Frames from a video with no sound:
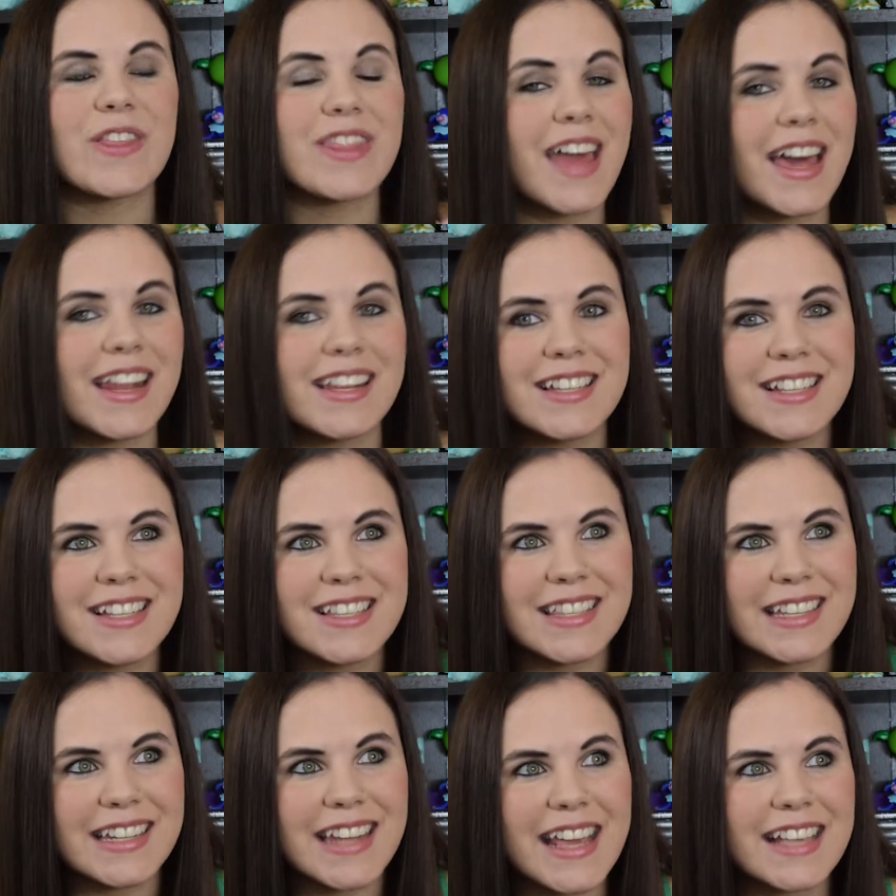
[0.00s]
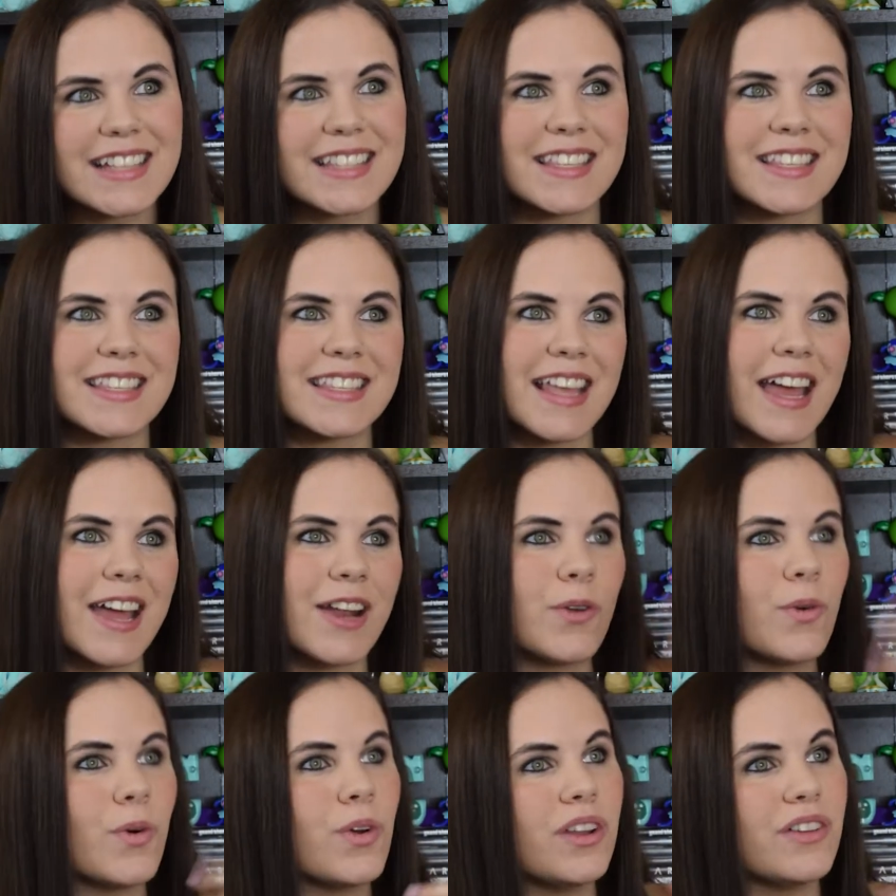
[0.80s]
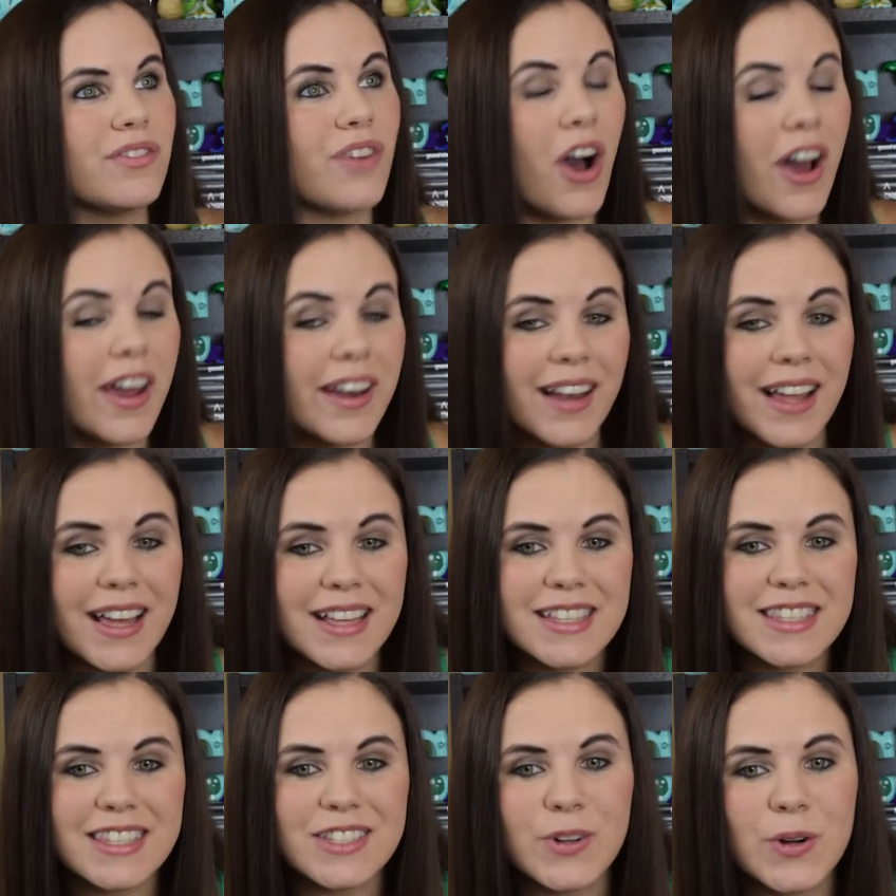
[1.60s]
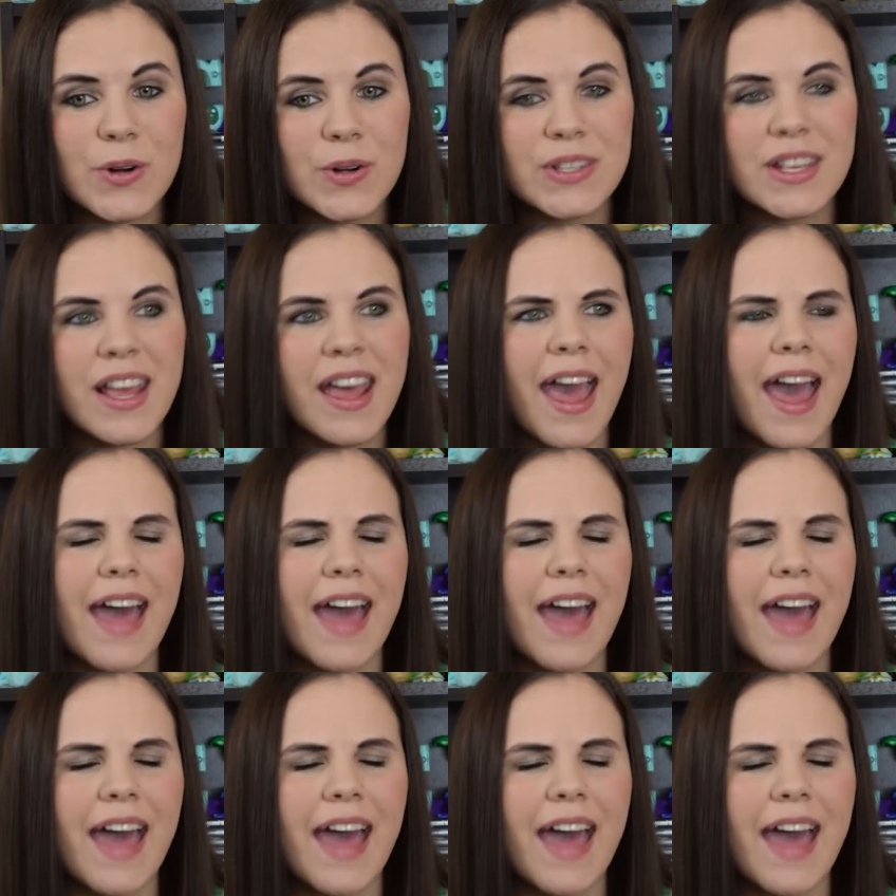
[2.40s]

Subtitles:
That is the Nexus and all of online stores.